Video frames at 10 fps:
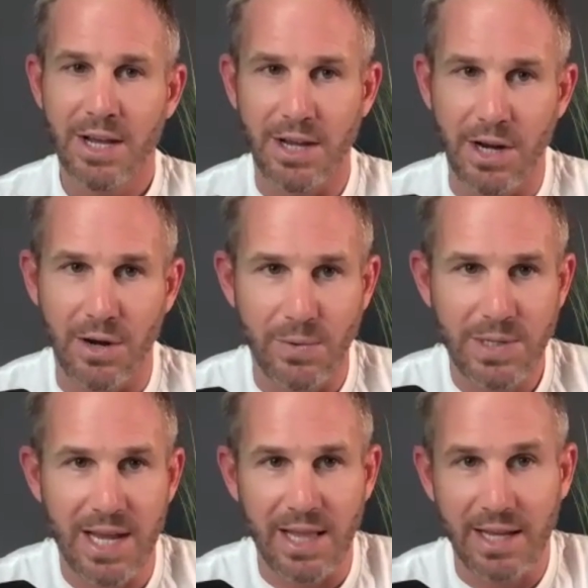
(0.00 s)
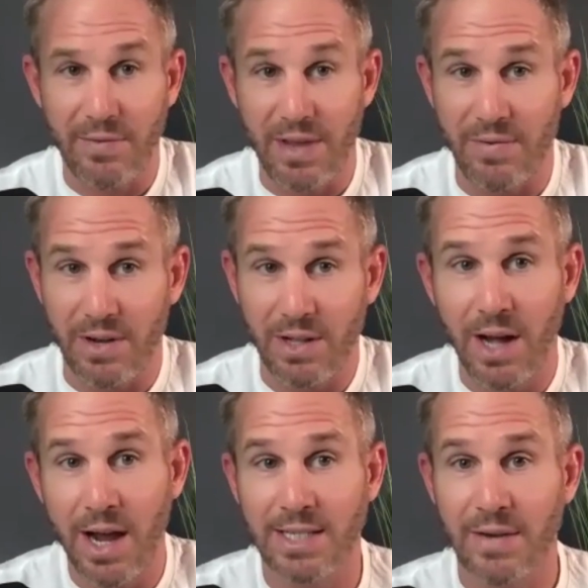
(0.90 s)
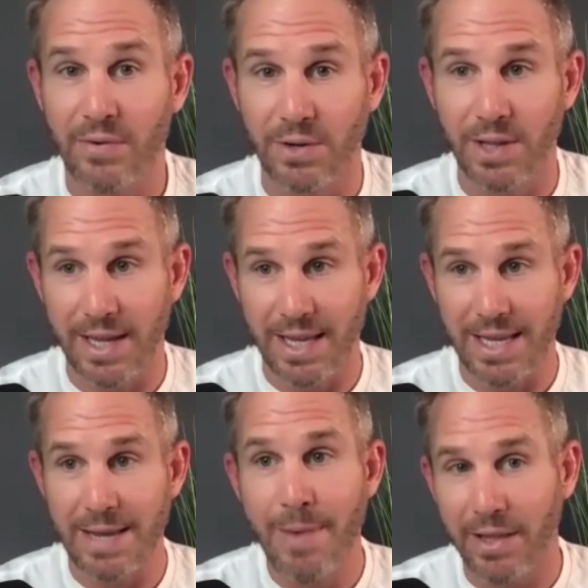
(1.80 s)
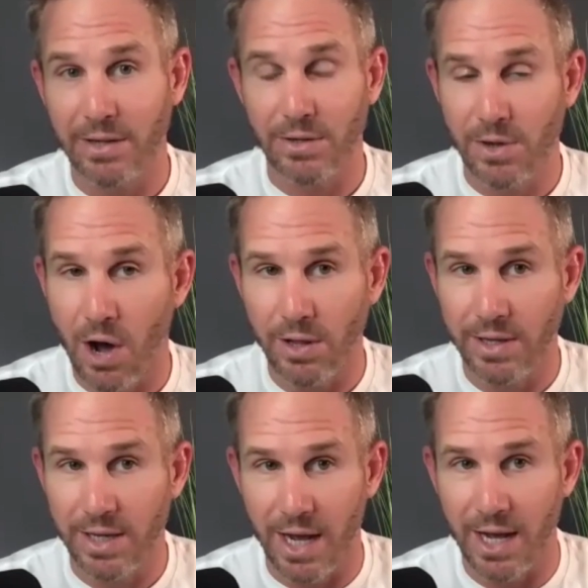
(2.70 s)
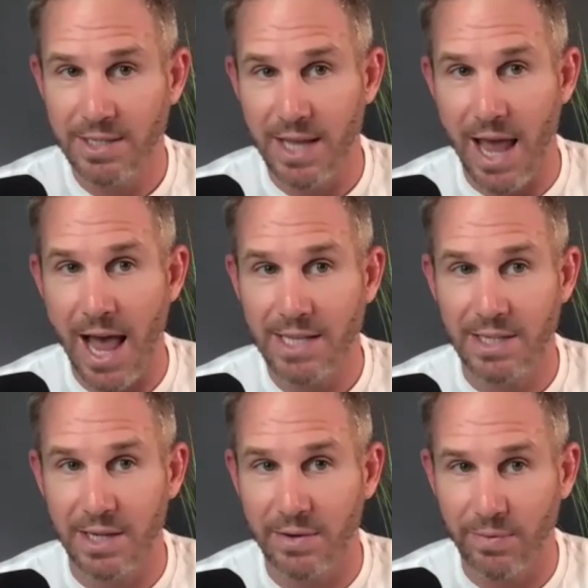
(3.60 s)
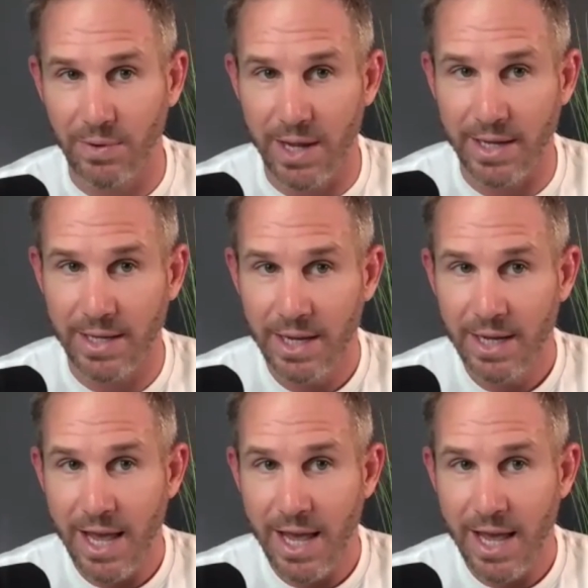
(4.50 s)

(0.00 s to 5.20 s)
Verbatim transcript: you know, we say like if, if a client is ever like emailing or calling us asking for like,